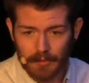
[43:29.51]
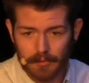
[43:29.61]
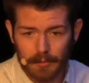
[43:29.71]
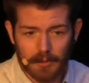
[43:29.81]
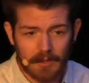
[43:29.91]
is
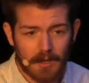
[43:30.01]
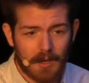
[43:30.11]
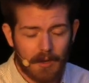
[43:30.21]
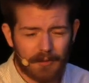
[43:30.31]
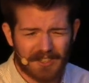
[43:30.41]
doing.
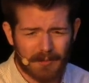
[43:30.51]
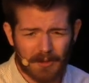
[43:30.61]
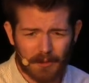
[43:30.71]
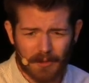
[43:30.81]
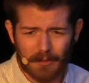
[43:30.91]
For
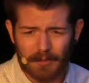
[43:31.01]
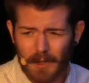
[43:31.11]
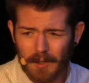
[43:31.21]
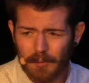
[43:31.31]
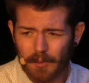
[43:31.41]
example, with a
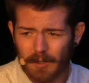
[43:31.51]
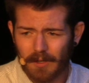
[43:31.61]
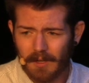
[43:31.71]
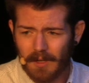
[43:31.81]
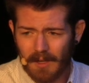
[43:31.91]
real computer,